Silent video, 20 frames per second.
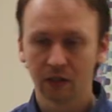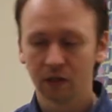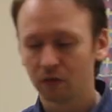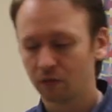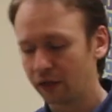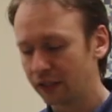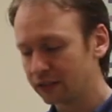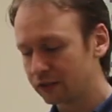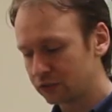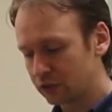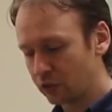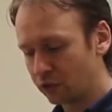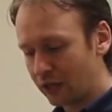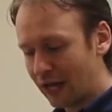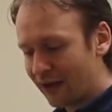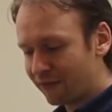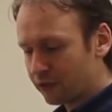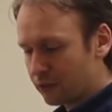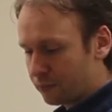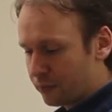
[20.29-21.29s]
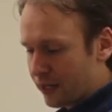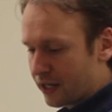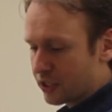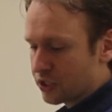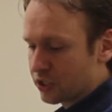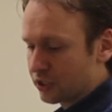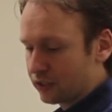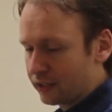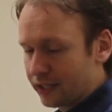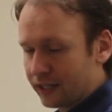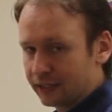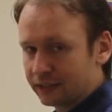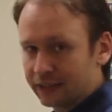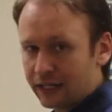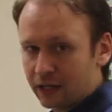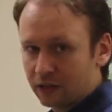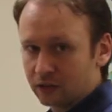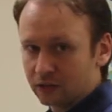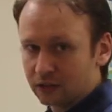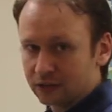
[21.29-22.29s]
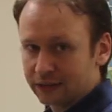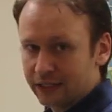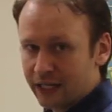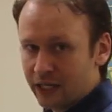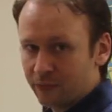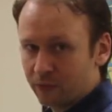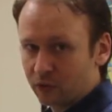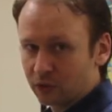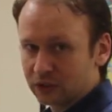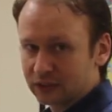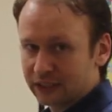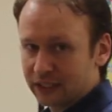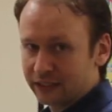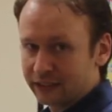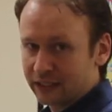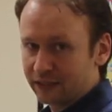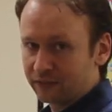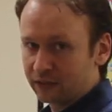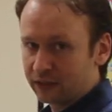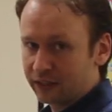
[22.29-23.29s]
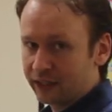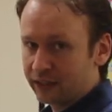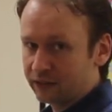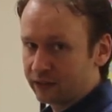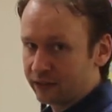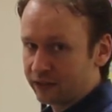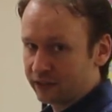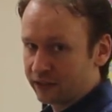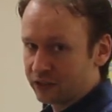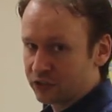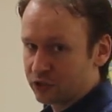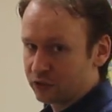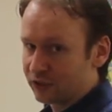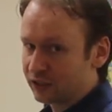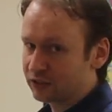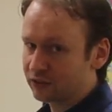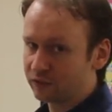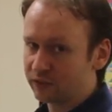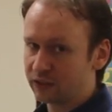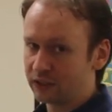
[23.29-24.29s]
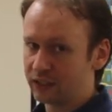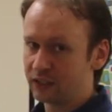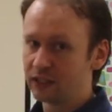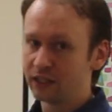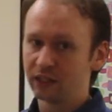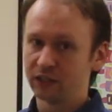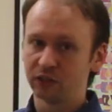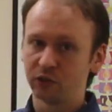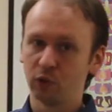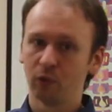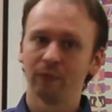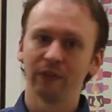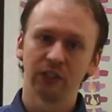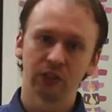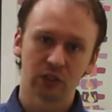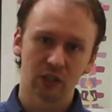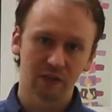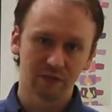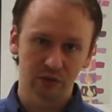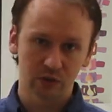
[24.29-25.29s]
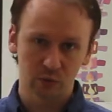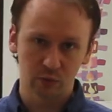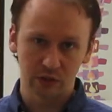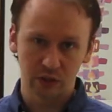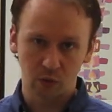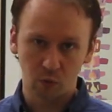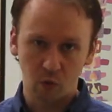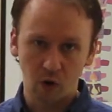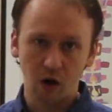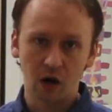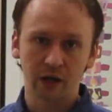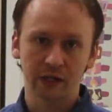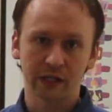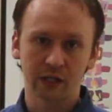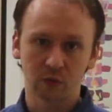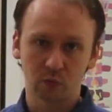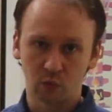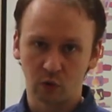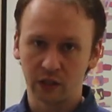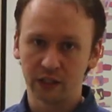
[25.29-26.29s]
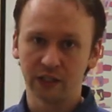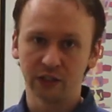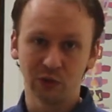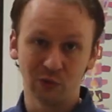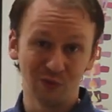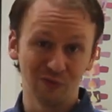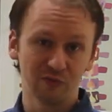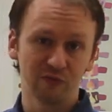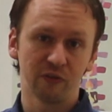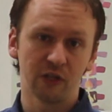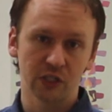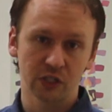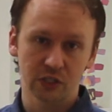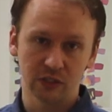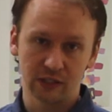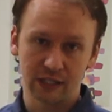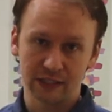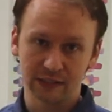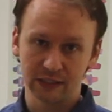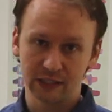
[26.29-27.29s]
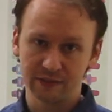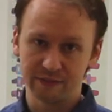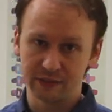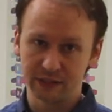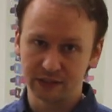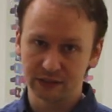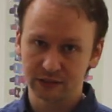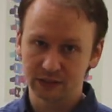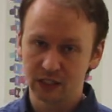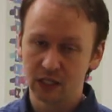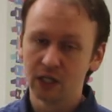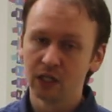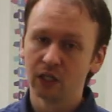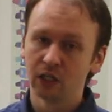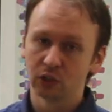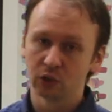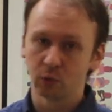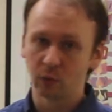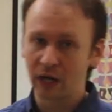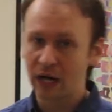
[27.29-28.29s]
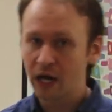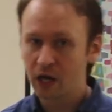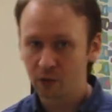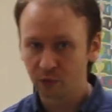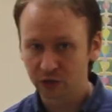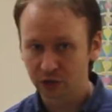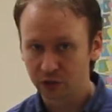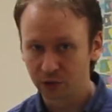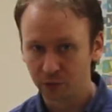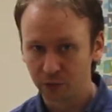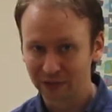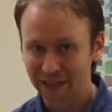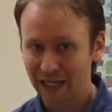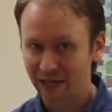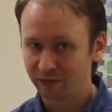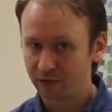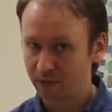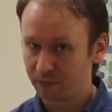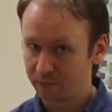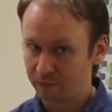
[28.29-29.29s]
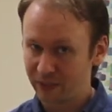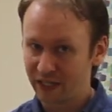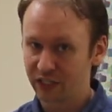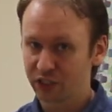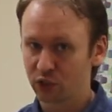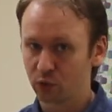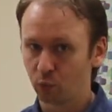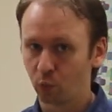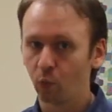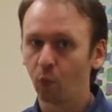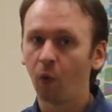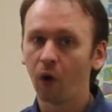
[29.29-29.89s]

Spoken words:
right? So having a patient laying down on the table and saying they have a leg length issue doesn't really do them any service when they're walking, running, doing functional activities. So what I always do is have the patient